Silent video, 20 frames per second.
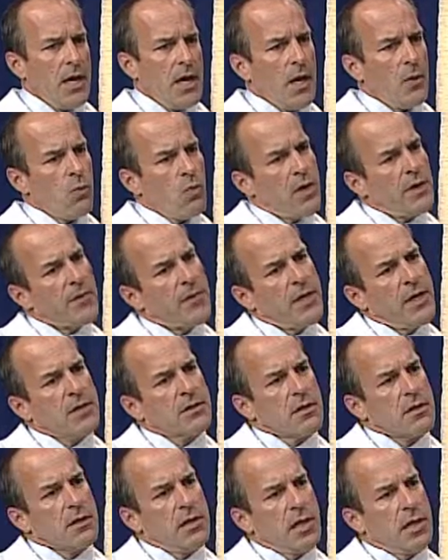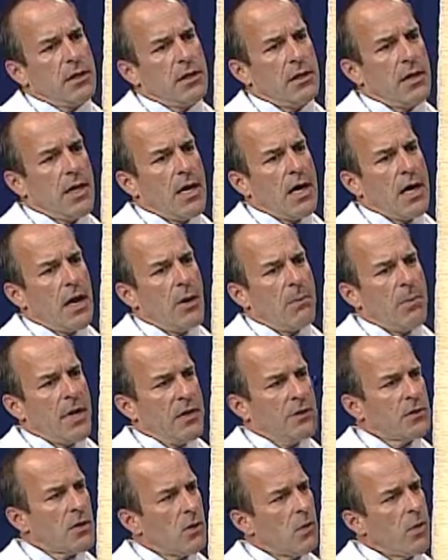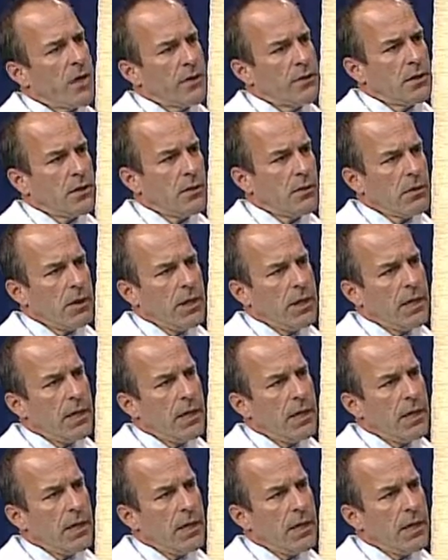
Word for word: and what things are likely to help and to what degree.